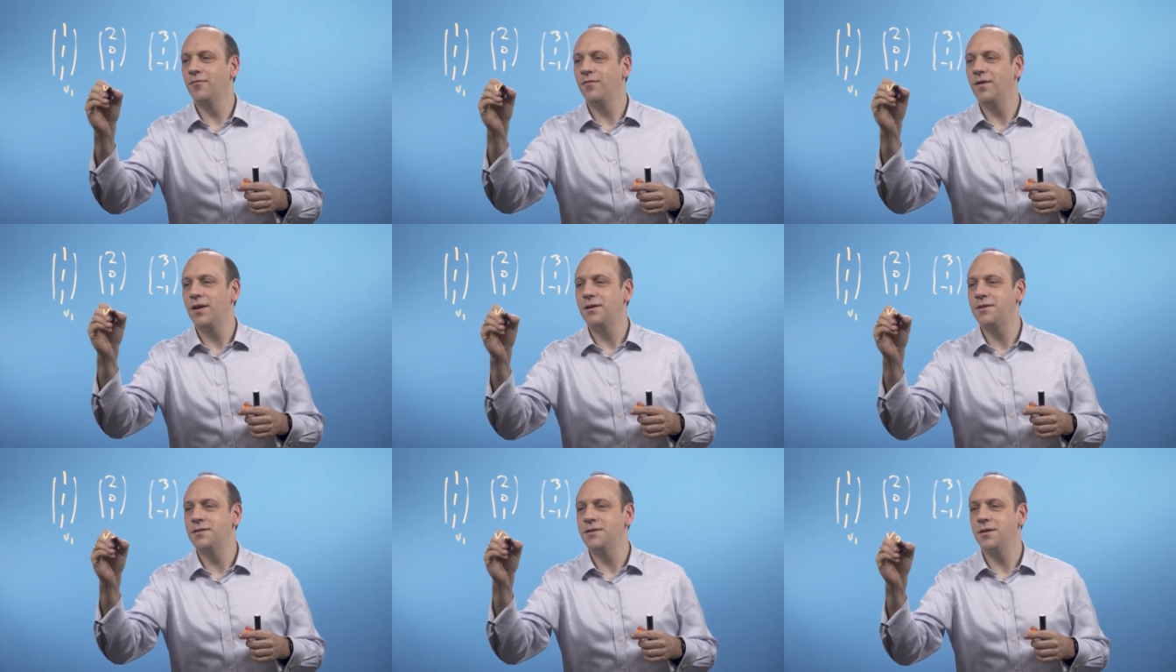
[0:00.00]

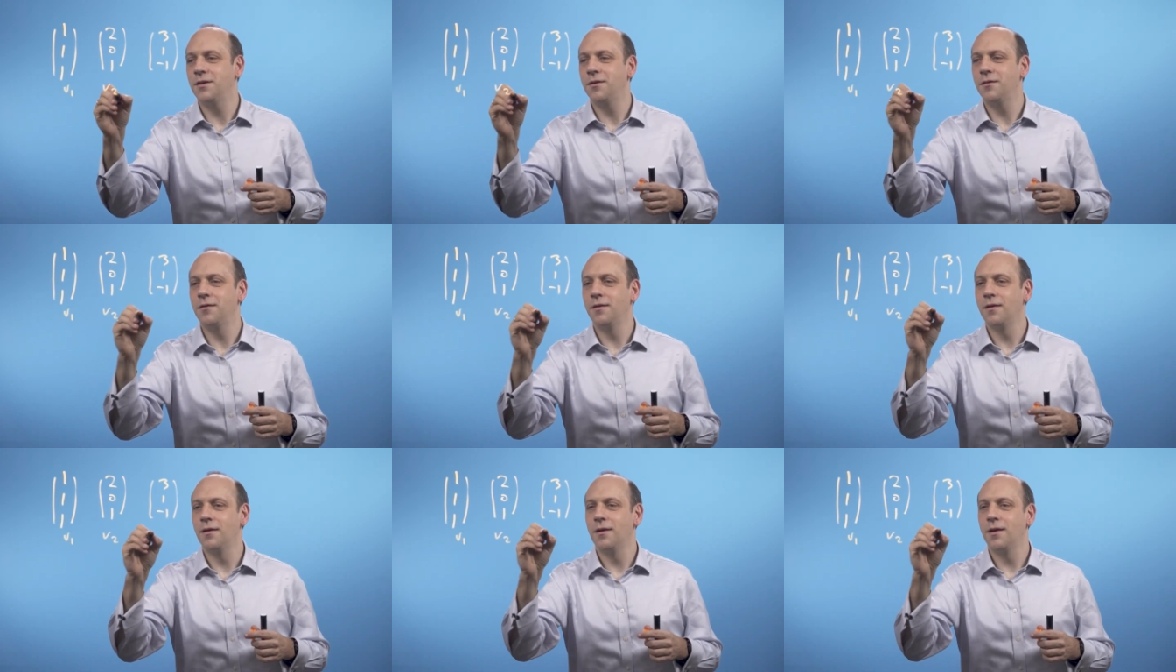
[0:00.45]
v2,
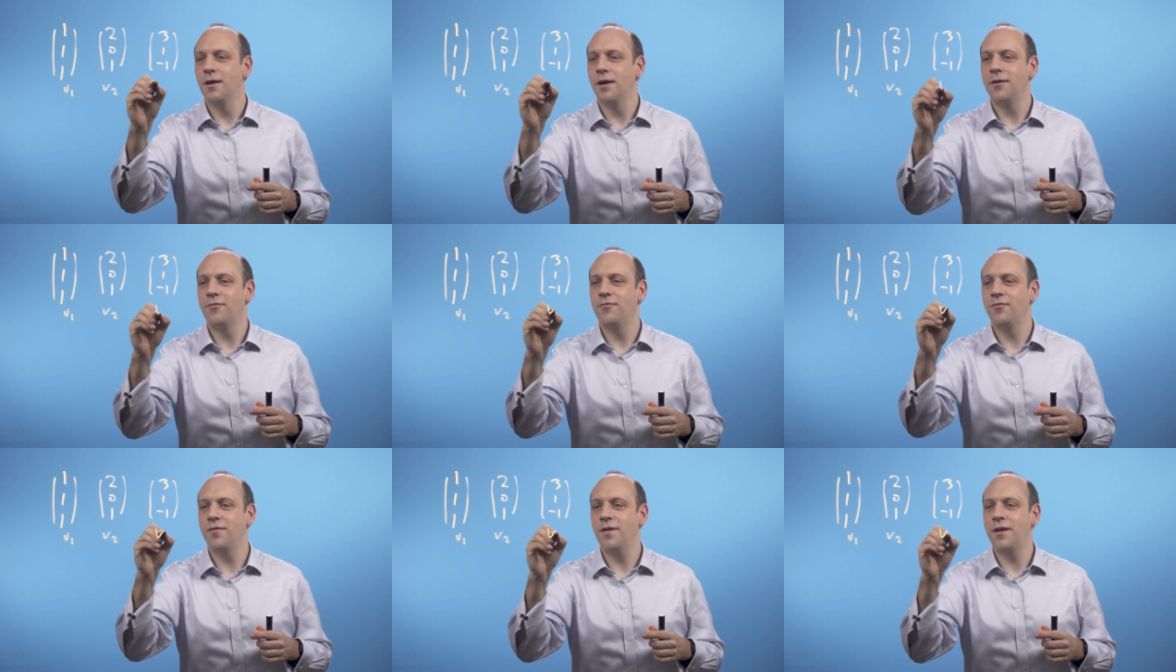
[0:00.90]

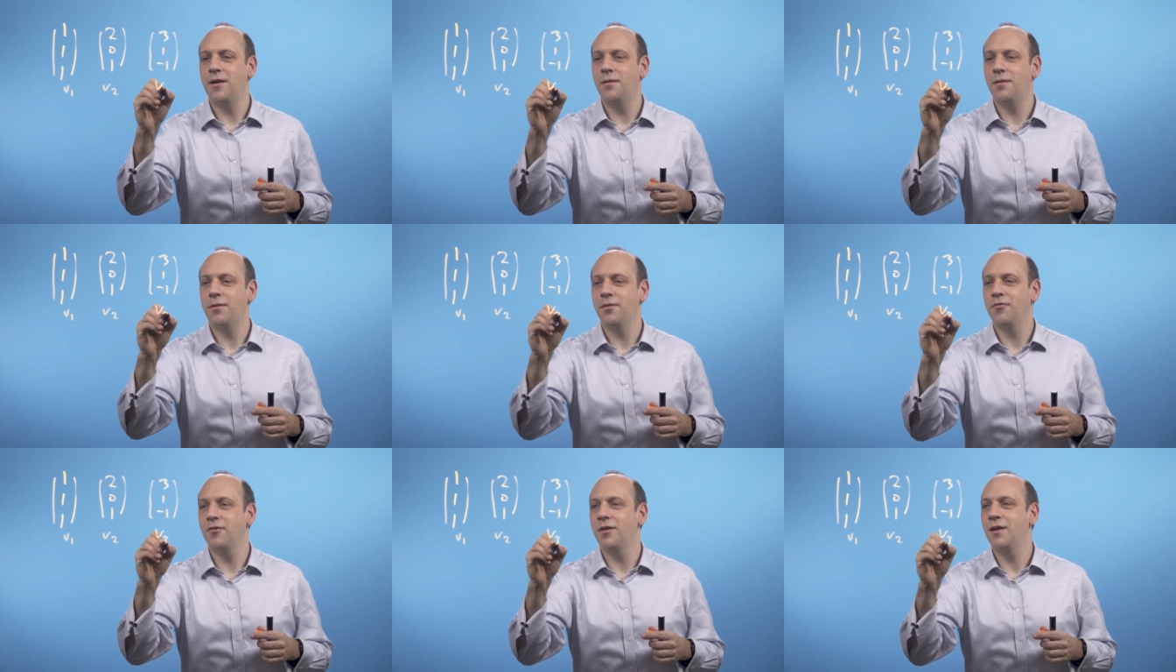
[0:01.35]
and
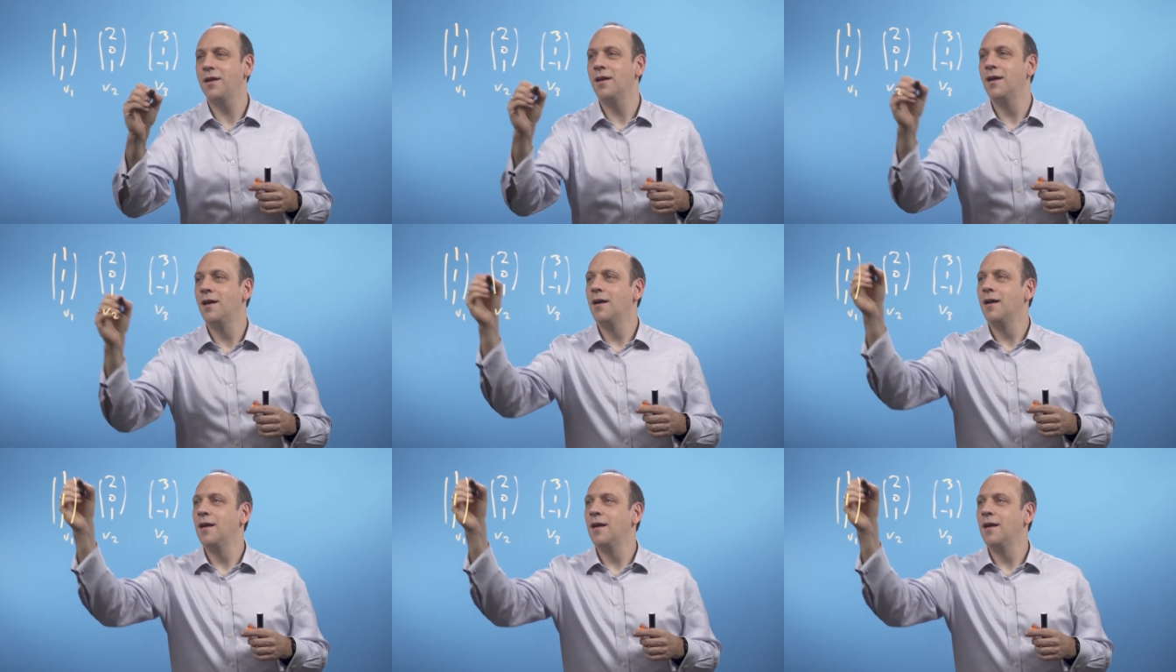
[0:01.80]
v3.